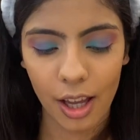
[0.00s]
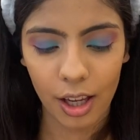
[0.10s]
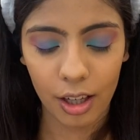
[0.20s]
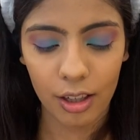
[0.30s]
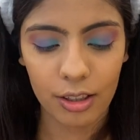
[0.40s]

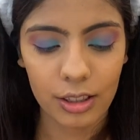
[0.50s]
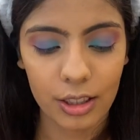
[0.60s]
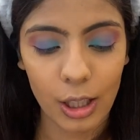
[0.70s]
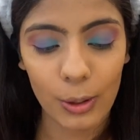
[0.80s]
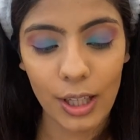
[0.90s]
And
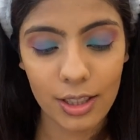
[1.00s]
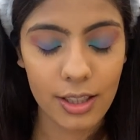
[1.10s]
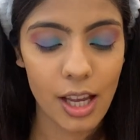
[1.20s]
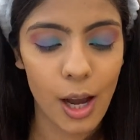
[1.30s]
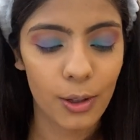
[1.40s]
now
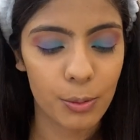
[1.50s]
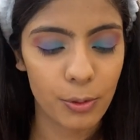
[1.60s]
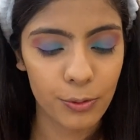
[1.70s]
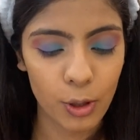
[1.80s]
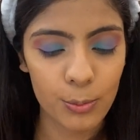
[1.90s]
let's see how it
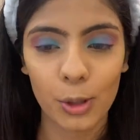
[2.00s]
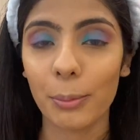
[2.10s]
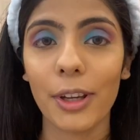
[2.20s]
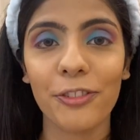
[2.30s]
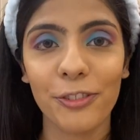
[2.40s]
performs
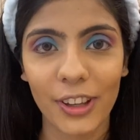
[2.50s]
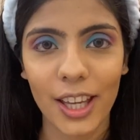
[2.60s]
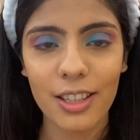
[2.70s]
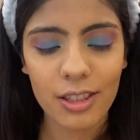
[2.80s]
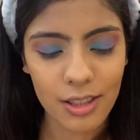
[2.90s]
on my
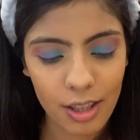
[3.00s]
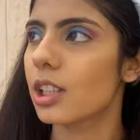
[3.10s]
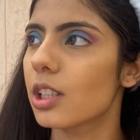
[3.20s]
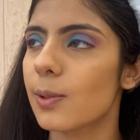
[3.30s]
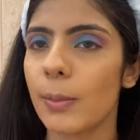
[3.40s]
face.
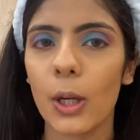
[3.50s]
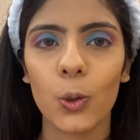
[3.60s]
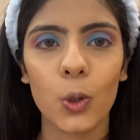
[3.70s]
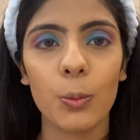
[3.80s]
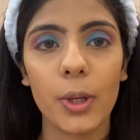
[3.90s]
Since my
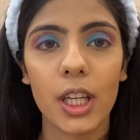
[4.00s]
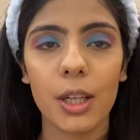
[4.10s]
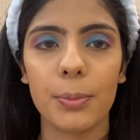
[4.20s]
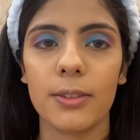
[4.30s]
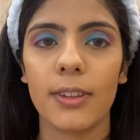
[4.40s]
whole
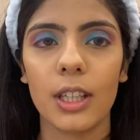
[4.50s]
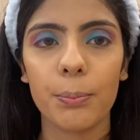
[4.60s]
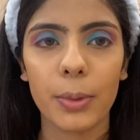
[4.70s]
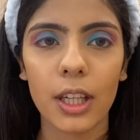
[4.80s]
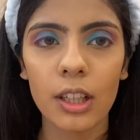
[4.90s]
makeup is very
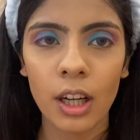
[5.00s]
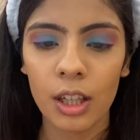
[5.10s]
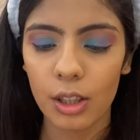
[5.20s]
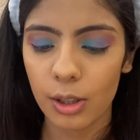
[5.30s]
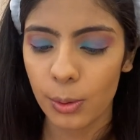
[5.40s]
pink
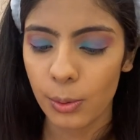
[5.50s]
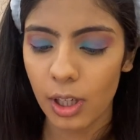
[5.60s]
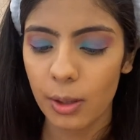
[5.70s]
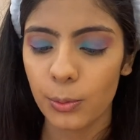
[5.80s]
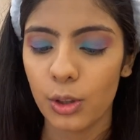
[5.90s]

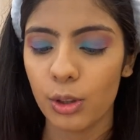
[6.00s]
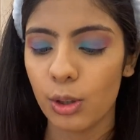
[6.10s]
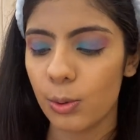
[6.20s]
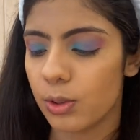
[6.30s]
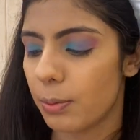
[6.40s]
undertoned, I'm going
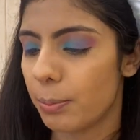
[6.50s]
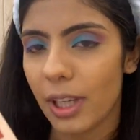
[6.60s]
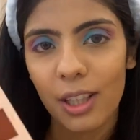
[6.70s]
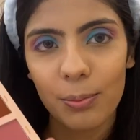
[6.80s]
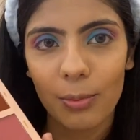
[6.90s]
to use a
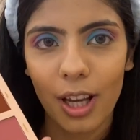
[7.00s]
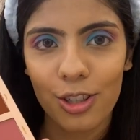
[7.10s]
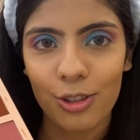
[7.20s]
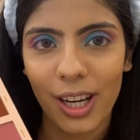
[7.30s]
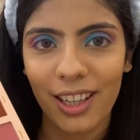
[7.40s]
pink
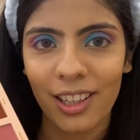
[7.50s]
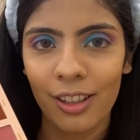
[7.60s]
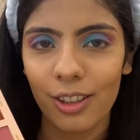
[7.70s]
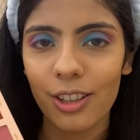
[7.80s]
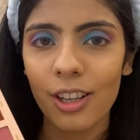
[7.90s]
blush right
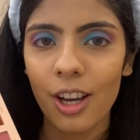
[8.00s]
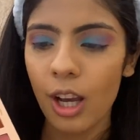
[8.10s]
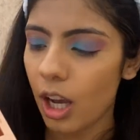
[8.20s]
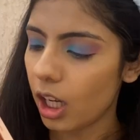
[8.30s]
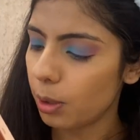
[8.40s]
here.
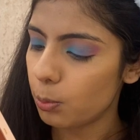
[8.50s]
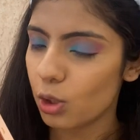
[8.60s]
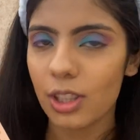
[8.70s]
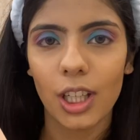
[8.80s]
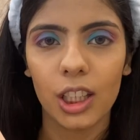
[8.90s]
Agar
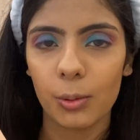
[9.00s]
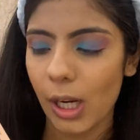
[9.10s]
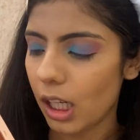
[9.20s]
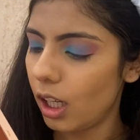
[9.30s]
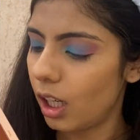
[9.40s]
mujhe zyada
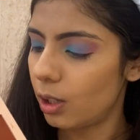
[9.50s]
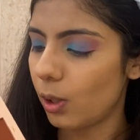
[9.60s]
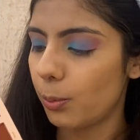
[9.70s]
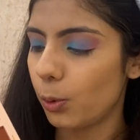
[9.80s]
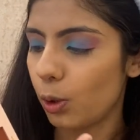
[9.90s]
bright laga
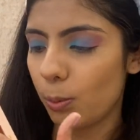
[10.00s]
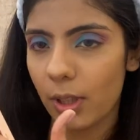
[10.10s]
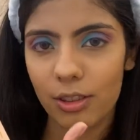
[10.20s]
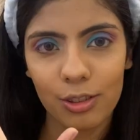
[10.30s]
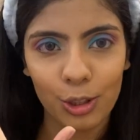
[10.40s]
to, I'm going to
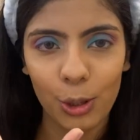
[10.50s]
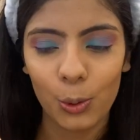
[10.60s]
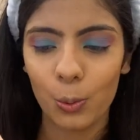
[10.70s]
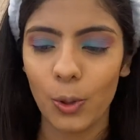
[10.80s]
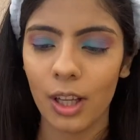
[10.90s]
mix the
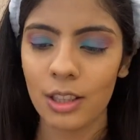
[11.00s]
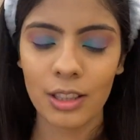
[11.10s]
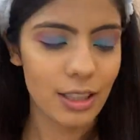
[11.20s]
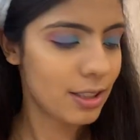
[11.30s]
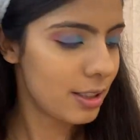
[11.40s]
nude
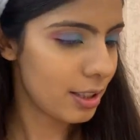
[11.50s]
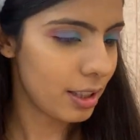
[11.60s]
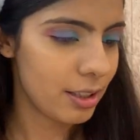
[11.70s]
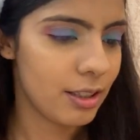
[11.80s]
one. Let's see,